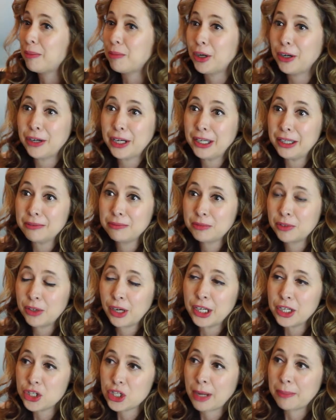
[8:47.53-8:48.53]
I'm already
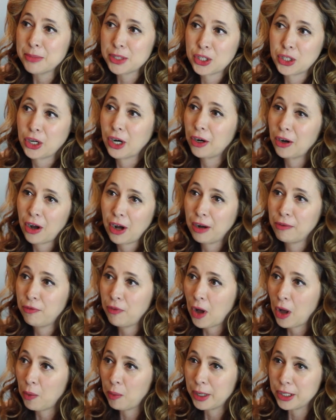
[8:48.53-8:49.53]
got a jump start on
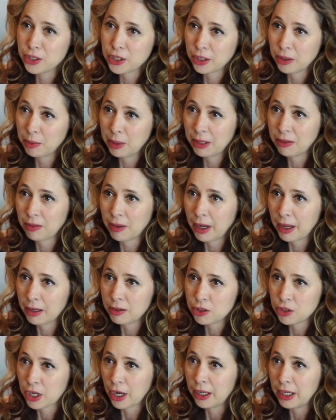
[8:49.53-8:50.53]
fall winter with
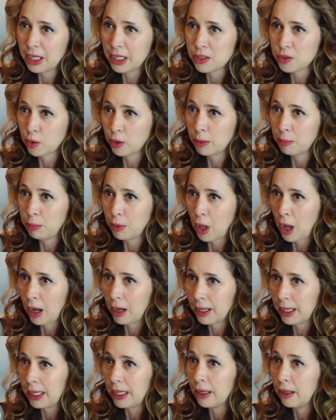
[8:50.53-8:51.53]
a chunky sort of
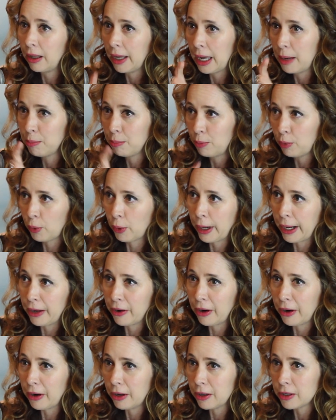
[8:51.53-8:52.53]
block heel, mm -hmm.
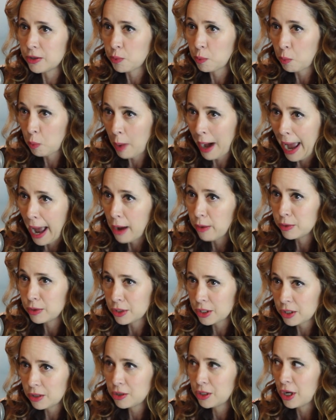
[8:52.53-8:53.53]
embroidered
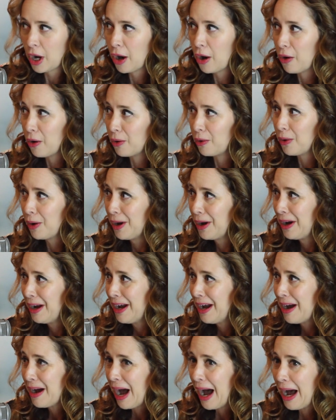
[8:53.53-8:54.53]
round toe
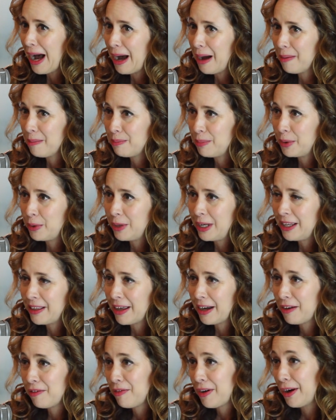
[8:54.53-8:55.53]
uh, booty
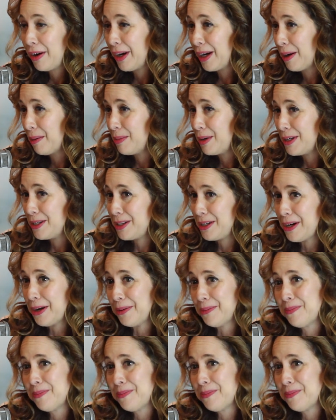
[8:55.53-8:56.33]
that I found at Capezio.